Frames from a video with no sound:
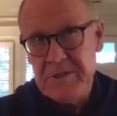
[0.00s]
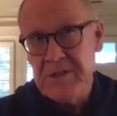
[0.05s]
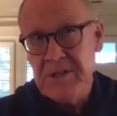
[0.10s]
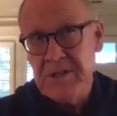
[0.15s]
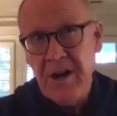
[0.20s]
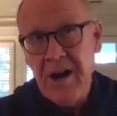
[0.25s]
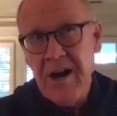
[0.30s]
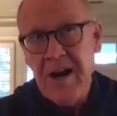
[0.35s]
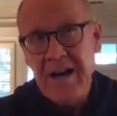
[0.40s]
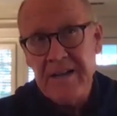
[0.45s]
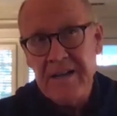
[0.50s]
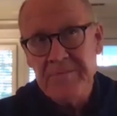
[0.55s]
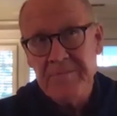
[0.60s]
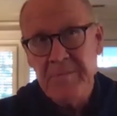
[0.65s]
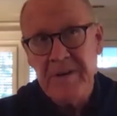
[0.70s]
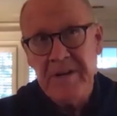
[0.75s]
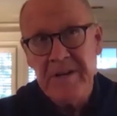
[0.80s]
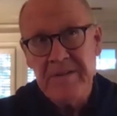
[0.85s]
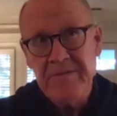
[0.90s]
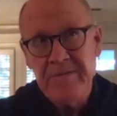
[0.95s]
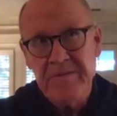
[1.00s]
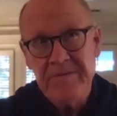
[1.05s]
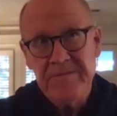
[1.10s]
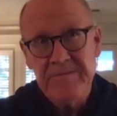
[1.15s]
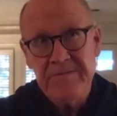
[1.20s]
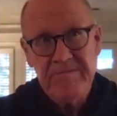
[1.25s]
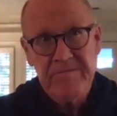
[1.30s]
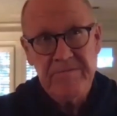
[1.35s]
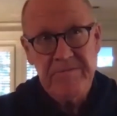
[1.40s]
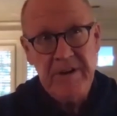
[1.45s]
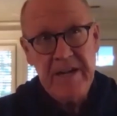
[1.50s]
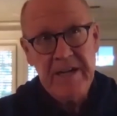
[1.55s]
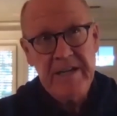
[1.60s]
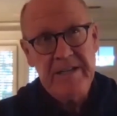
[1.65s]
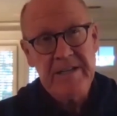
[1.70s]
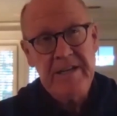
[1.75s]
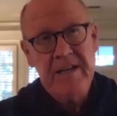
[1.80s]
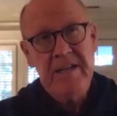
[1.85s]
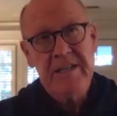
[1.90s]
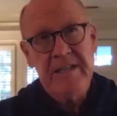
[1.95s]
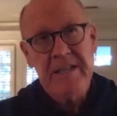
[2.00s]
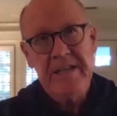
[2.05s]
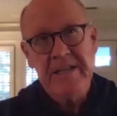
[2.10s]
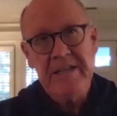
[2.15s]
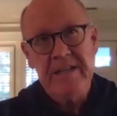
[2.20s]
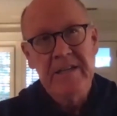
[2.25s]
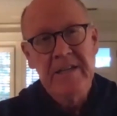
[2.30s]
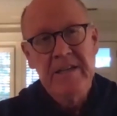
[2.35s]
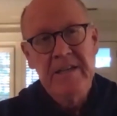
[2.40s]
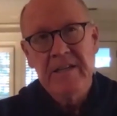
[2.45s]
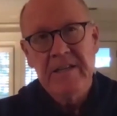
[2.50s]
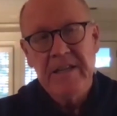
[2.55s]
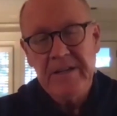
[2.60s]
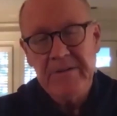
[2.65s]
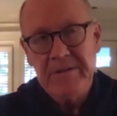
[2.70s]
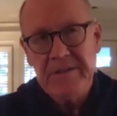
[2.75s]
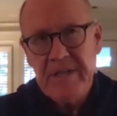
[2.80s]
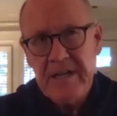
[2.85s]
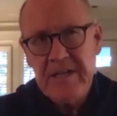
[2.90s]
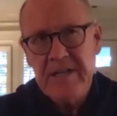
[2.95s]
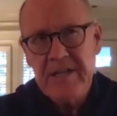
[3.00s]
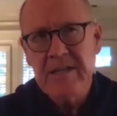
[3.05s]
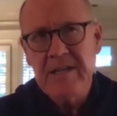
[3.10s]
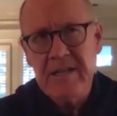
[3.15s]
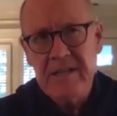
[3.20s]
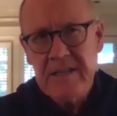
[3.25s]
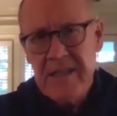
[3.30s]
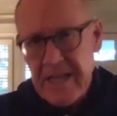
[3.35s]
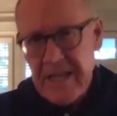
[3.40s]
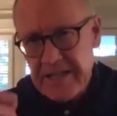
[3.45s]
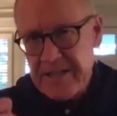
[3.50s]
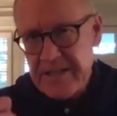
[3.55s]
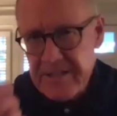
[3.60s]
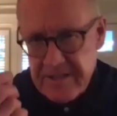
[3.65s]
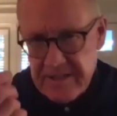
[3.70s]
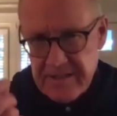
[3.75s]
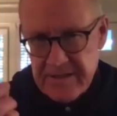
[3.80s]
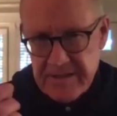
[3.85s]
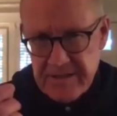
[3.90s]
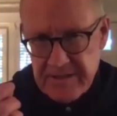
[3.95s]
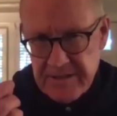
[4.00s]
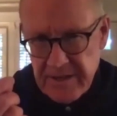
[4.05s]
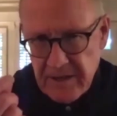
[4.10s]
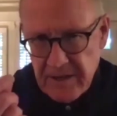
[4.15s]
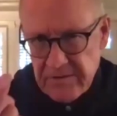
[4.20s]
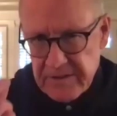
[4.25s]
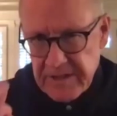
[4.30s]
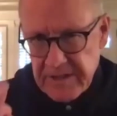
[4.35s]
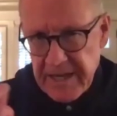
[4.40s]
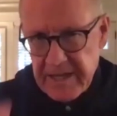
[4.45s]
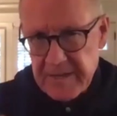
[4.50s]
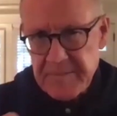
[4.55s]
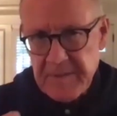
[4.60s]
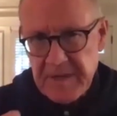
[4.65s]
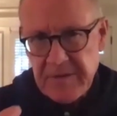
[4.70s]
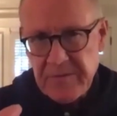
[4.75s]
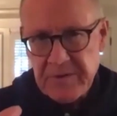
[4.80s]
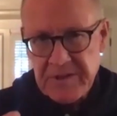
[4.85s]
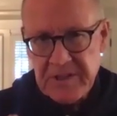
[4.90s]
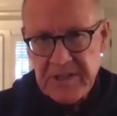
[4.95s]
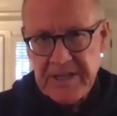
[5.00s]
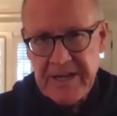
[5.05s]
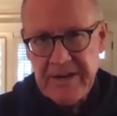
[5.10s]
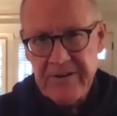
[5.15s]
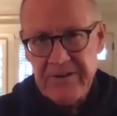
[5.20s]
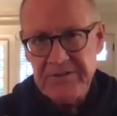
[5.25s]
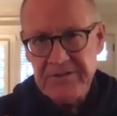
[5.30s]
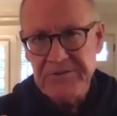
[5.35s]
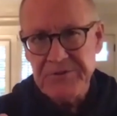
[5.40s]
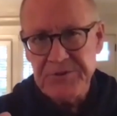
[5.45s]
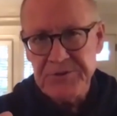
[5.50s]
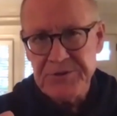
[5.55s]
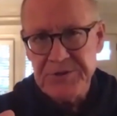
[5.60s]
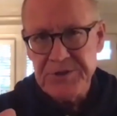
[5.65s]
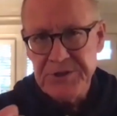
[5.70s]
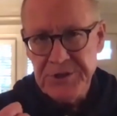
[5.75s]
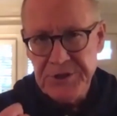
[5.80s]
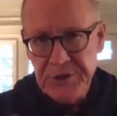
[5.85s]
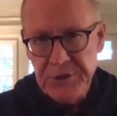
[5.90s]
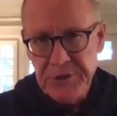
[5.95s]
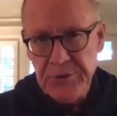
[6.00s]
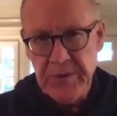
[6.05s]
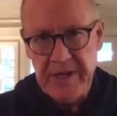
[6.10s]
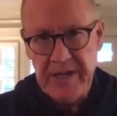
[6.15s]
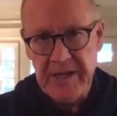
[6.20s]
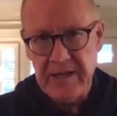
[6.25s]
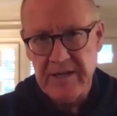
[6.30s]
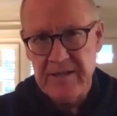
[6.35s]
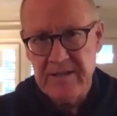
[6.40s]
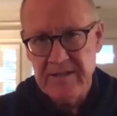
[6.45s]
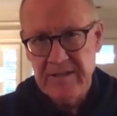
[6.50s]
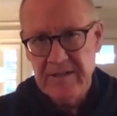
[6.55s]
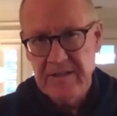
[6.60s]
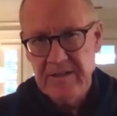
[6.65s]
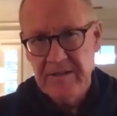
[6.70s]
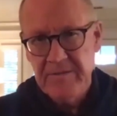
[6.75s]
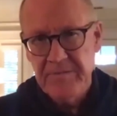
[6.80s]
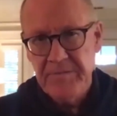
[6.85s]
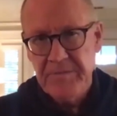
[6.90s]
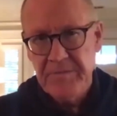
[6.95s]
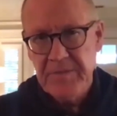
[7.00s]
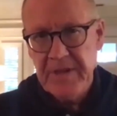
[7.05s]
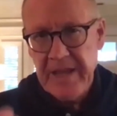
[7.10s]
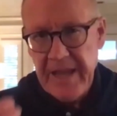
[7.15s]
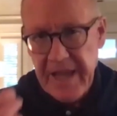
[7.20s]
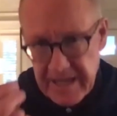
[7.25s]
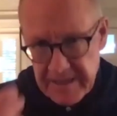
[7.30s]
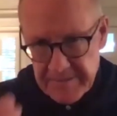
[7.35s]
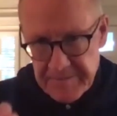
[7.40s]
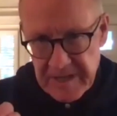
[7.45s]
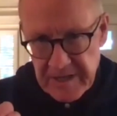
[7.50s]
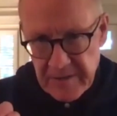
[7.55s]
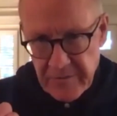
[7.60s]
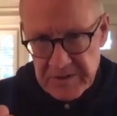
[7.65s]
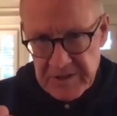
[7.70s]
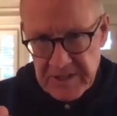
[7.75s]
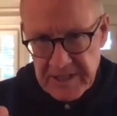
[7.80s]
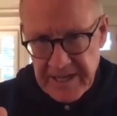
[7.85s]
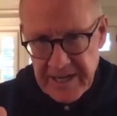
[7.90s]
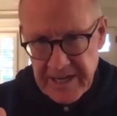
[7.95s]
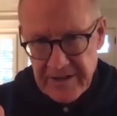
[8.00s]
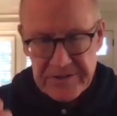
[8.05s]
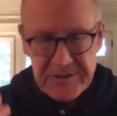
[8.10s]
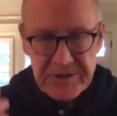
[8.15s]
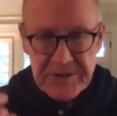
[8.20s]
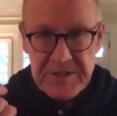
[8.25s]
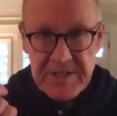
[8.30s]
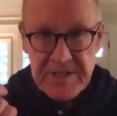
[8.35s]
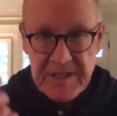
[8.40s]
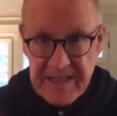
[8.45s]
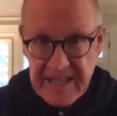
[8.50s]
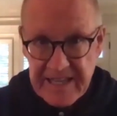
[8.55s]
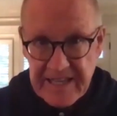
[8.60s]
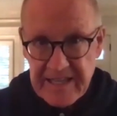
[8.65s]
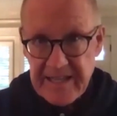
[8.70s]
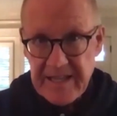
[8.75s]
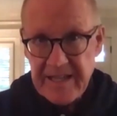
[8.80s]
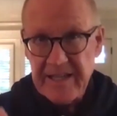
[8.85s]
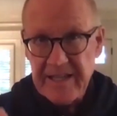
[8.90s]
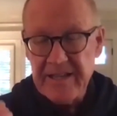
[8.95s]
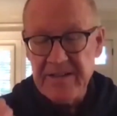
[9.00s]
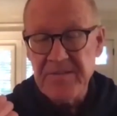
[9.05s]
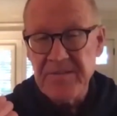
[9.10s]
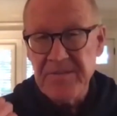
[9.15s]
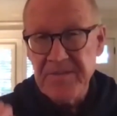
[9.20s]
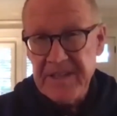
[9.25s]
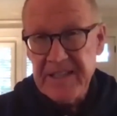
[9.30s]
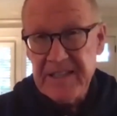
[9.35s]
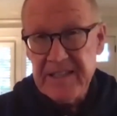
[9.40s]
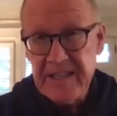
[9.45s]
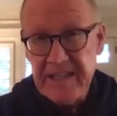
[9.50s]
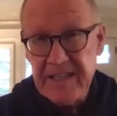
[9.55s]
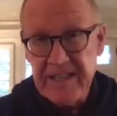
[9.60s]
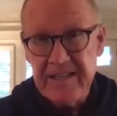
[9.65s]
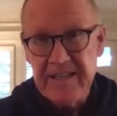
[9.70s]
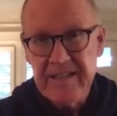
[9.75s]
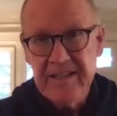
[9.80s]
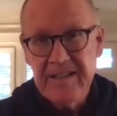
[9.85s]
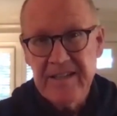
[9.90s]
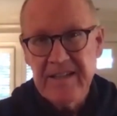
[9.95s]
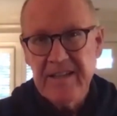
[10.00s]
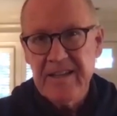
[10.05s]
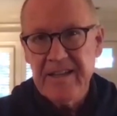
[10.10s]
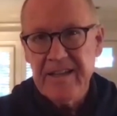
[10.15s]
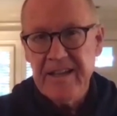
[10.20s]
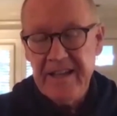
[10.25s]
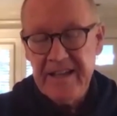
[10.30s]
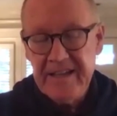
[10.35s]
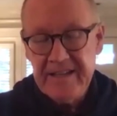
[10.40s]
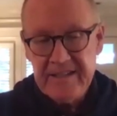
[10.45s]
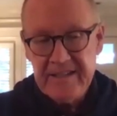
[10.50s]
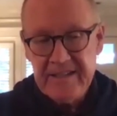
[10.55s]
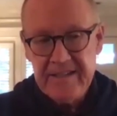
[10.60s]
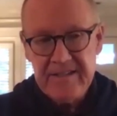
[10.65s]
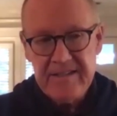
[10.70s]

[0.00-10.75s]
taught by Frank and Ollie, and they would say, Glenn, don't animate what the character is doing, animate what the character is thinking and feeling. And